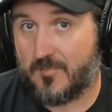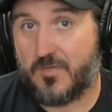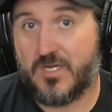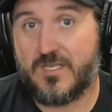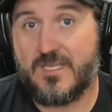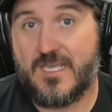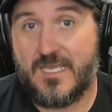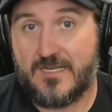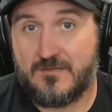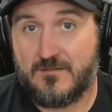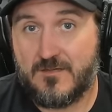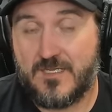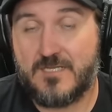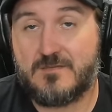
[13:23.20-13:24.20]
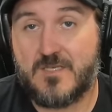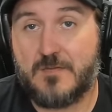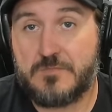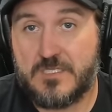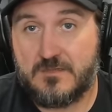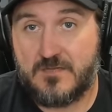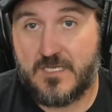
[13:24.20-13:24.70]
But again, it's
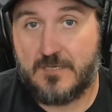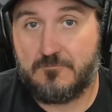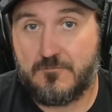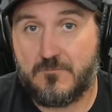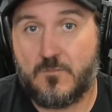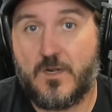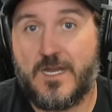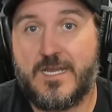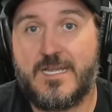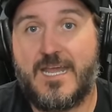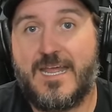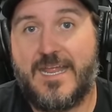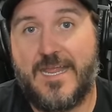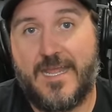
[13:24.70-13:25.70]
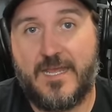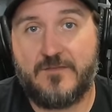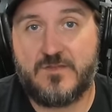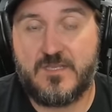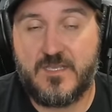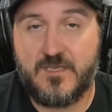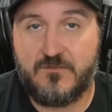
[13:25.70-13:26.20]
up to them, right? I have
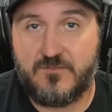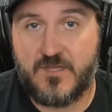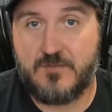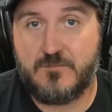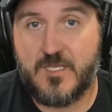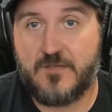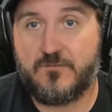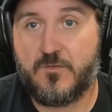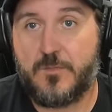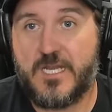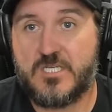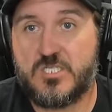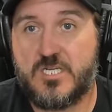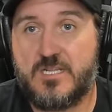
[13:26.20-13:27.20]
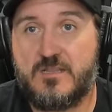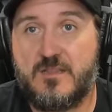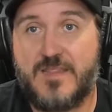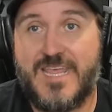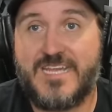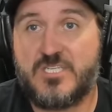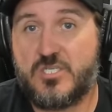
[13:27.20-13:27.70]
to give them the information and
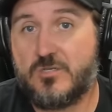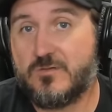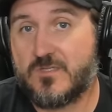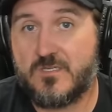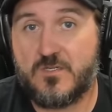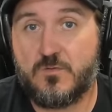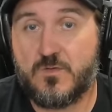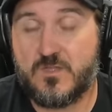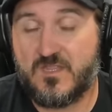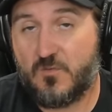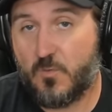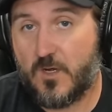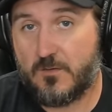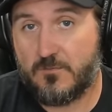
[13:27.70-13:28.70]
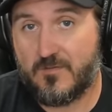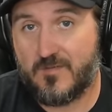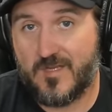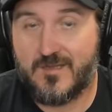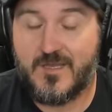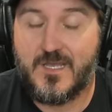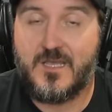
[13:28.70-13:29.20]
then they choose to do what they want with
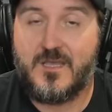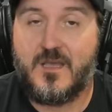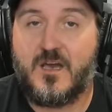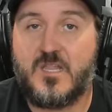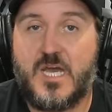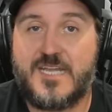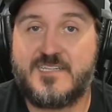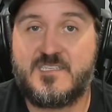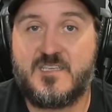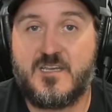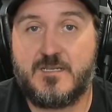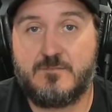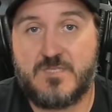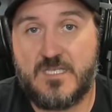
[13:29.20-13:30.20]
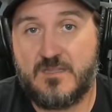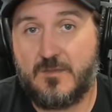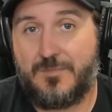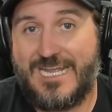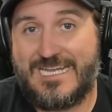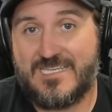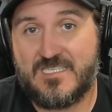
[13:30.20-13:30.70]
it. A lot of times in the
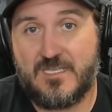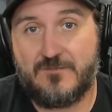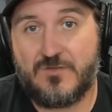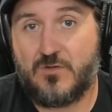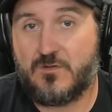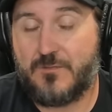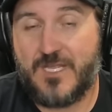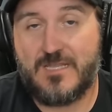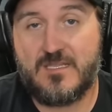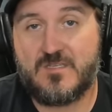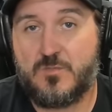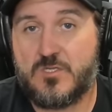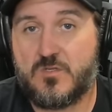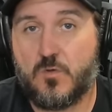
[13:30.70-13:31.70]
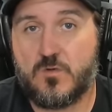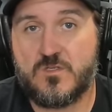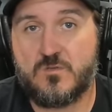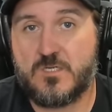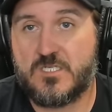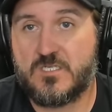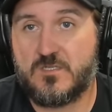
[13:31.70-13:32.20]
past, I've told them, hey, let's put door
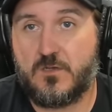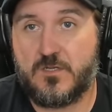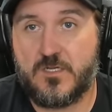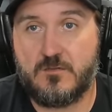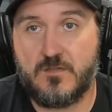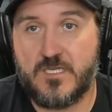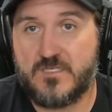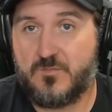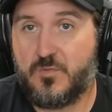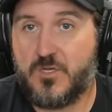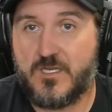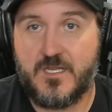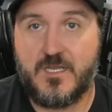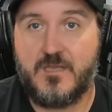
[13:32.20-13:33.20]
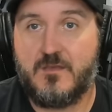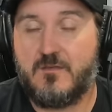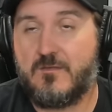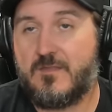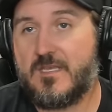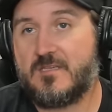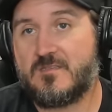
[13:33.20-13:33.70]
switches on here. Let's put
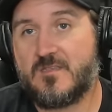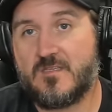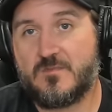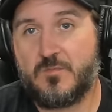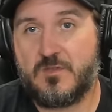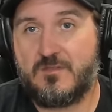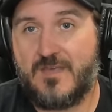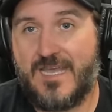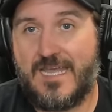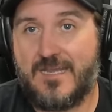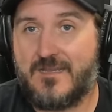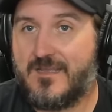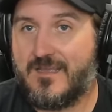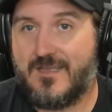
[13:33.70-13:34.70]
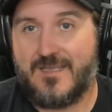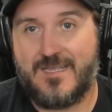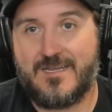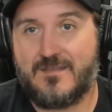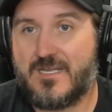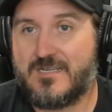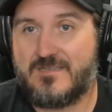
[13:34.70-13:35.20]
this, let's put that.
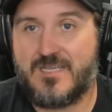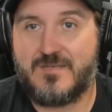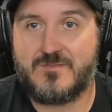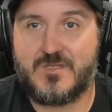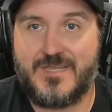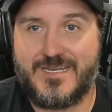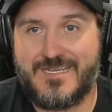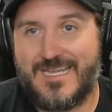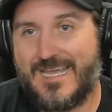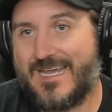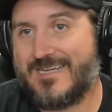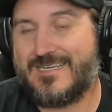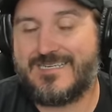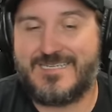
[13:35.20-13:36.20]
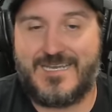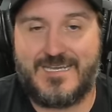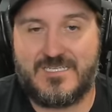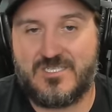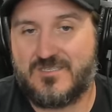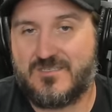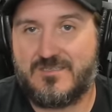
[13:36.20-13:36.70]
And a lot of the times they're like, nah, nah, nah,
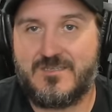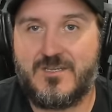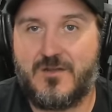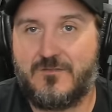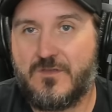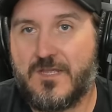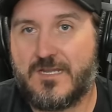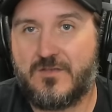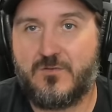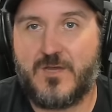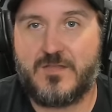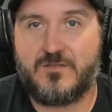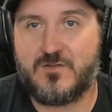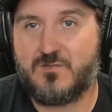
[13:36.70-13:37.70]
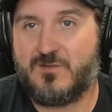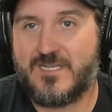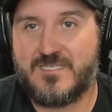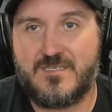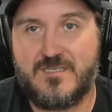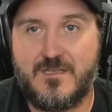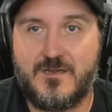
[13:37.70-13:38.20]
just, you know, if you got to go out there
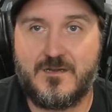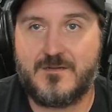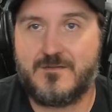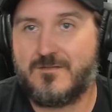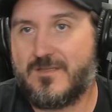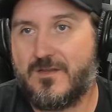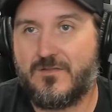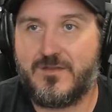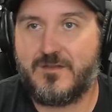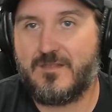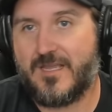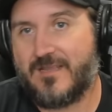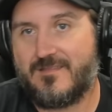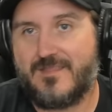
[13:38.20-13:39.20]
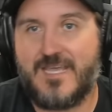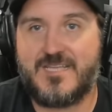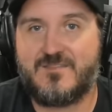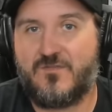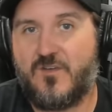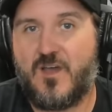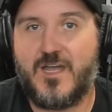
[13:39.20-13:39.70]
twice a year, you know, they're like,
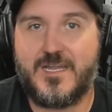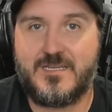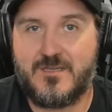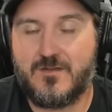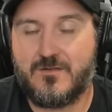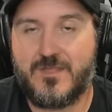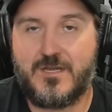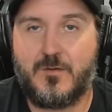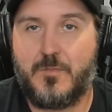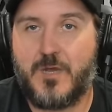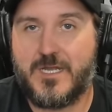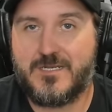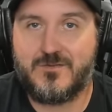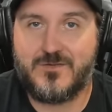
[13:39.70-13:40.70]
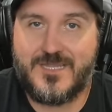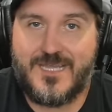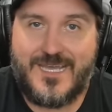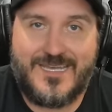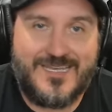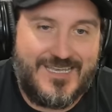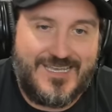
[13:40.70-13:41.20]
that's fine. You know, they don't mind doing
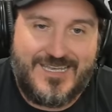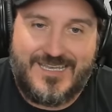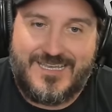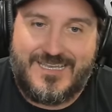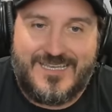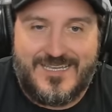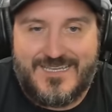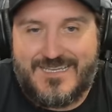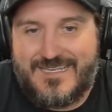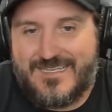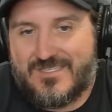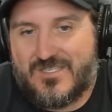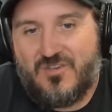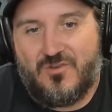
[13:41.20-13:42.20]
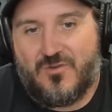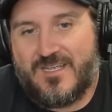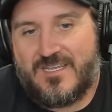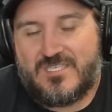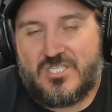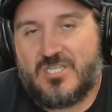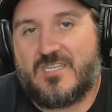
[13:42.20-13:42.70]
that. So
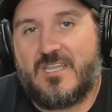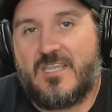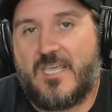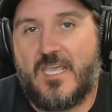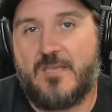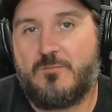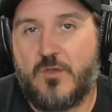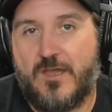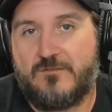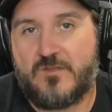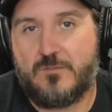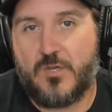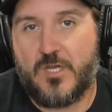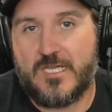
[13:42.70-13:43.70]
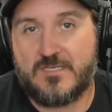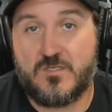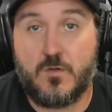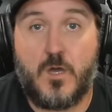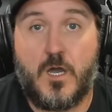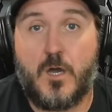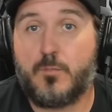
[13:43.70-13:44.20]
it's just a game you have to play.
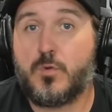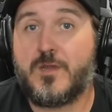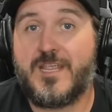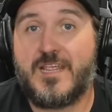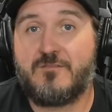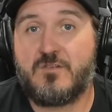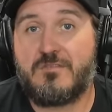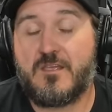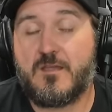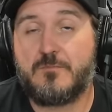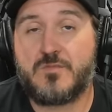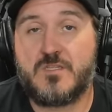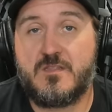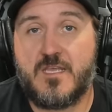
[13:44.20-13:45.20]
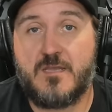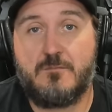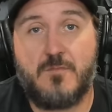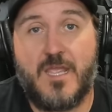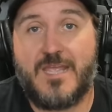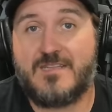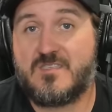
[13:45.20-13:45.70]
So I'll bring everything up to
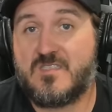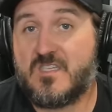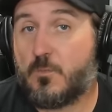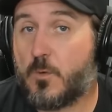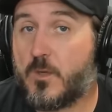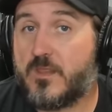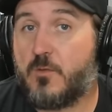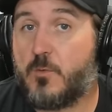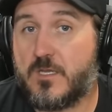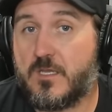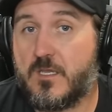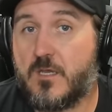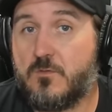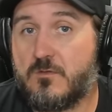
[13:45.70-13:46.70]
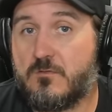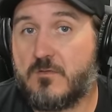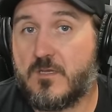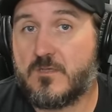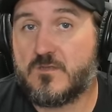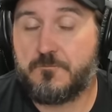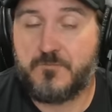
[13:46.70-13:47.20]
them and see where they want to go with
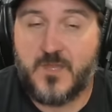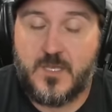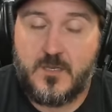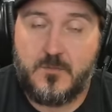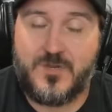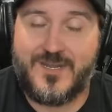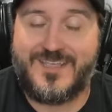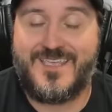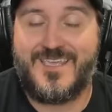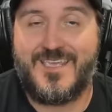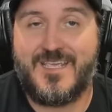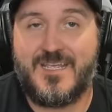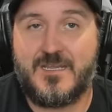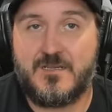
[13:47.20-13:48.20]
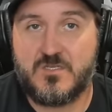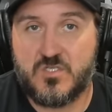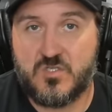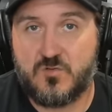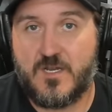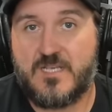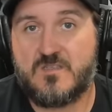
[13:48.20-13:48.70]
this. But I can't
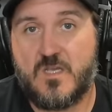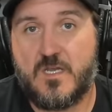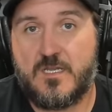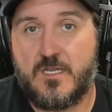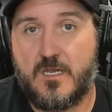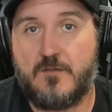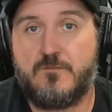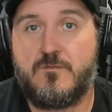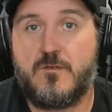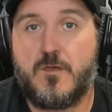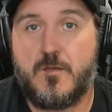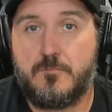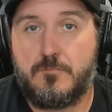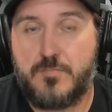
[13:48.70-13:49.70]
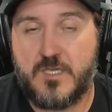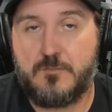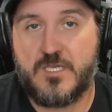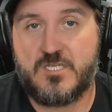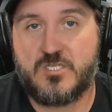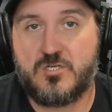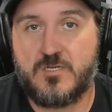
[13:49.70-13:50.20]
stress enough big
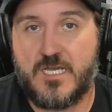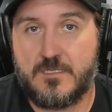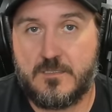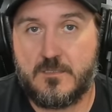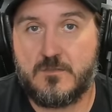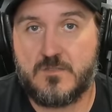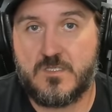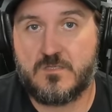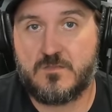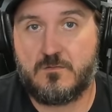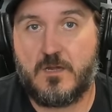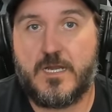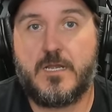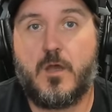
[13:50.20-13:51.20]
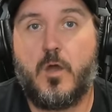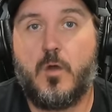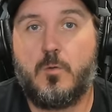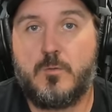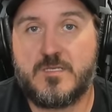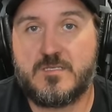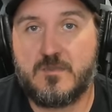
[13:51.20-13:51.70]
picture diagnoses, right?
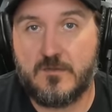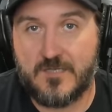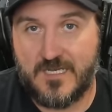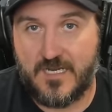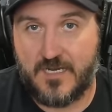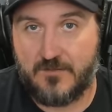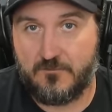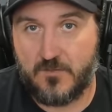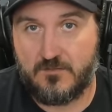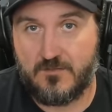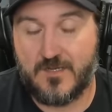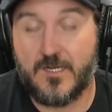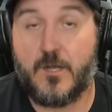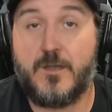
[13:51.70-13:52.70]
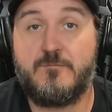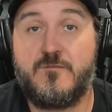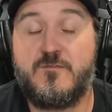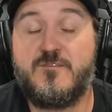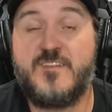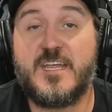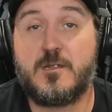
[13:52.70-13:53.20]
Always look at everything. Now I'm
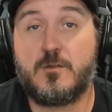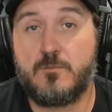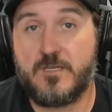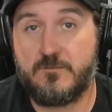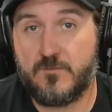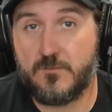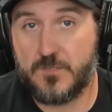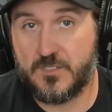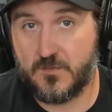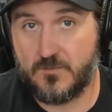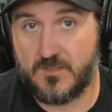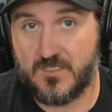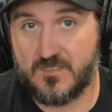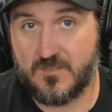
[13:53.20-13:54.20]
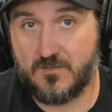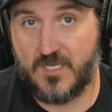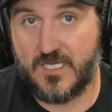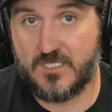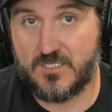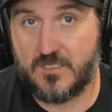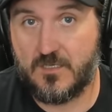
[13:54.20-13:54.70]
very familiar with this
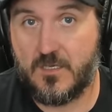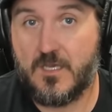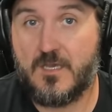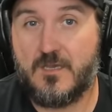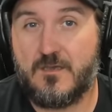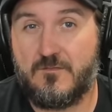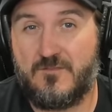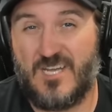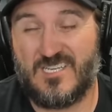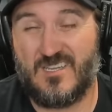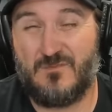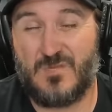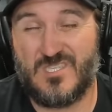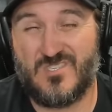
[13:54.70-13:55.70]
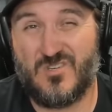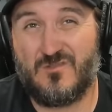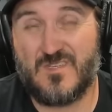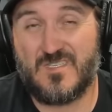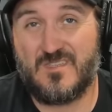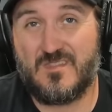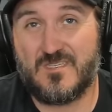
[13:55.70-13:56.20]
location. In fact, I've been
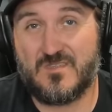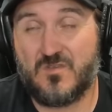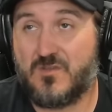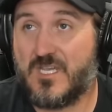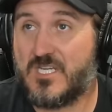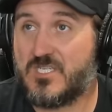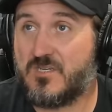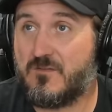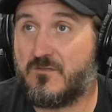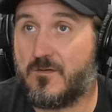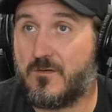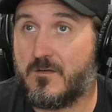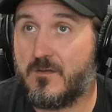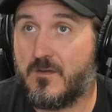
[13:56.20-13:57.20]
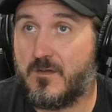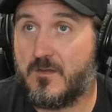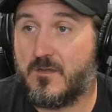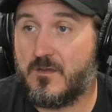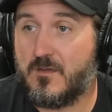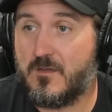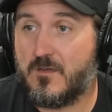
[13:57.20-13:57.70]
servicing this location for
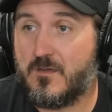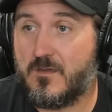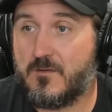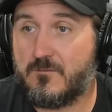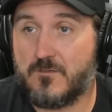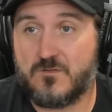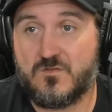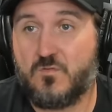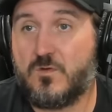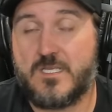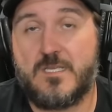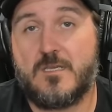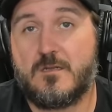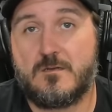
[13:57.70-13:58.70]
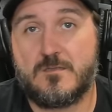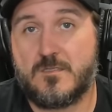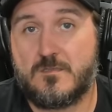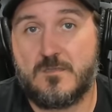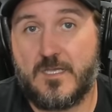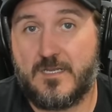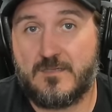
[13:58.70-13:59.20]
over 20
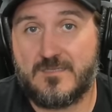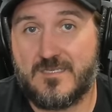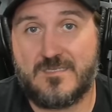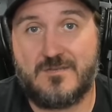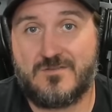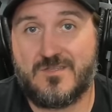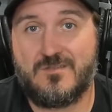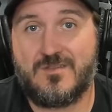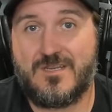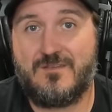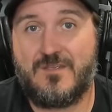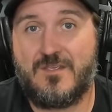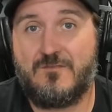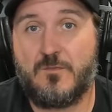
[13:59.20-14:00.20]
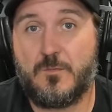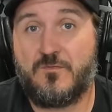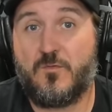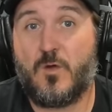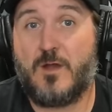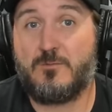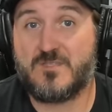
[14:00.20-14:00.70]
years. Like since I was a, even
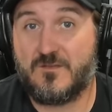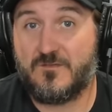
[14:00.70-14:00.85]
before I was